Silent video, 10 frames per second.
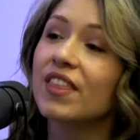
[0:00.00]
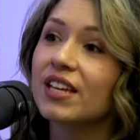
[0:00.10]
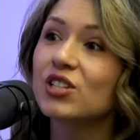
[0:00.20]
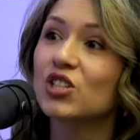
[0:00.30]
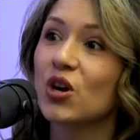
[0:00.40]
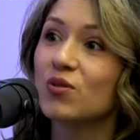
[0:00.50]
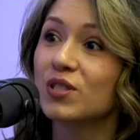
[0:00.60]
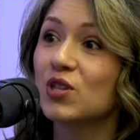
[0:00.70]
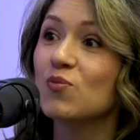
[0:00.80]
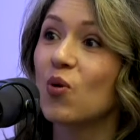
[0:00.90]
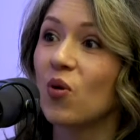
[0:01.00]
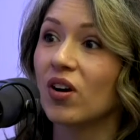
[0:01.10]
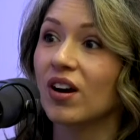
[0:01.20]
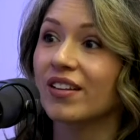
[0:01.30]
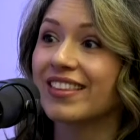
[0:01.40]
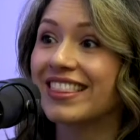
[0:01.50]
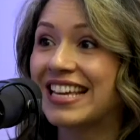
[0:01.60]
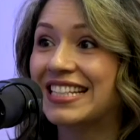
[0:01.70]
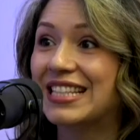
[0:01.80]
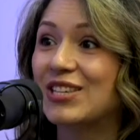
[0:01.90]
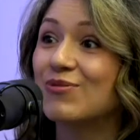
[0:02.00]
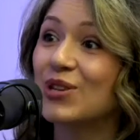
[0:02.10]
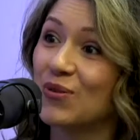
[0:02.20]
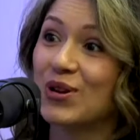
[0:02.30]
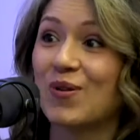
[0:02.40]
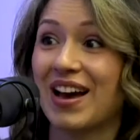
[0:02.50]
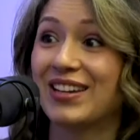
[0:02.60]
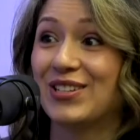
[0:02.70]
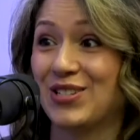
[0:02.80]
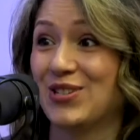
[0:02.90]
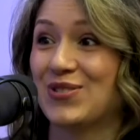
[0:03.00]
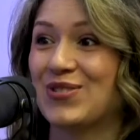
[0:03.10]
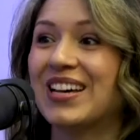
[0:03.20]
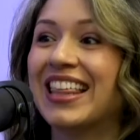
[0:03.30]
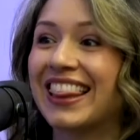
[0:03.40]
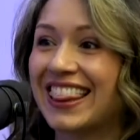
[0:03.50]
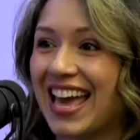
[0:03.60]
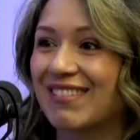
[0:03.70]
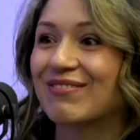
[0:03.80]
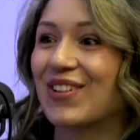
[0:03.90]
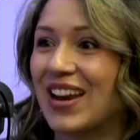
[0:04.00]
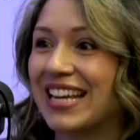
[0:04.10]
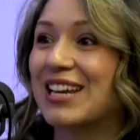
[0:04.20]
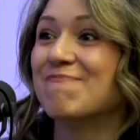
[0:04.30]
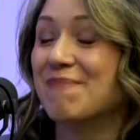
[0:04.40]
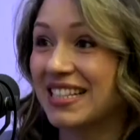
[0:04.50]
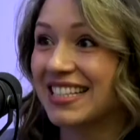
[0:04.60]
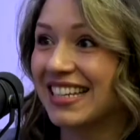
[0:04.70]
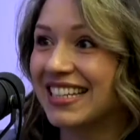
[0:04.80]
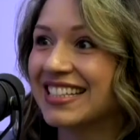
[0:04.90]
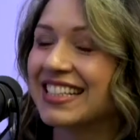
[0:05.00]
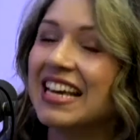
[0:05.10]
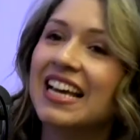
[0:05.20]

Nothing shows you more the things that you don't know how to do than running a business.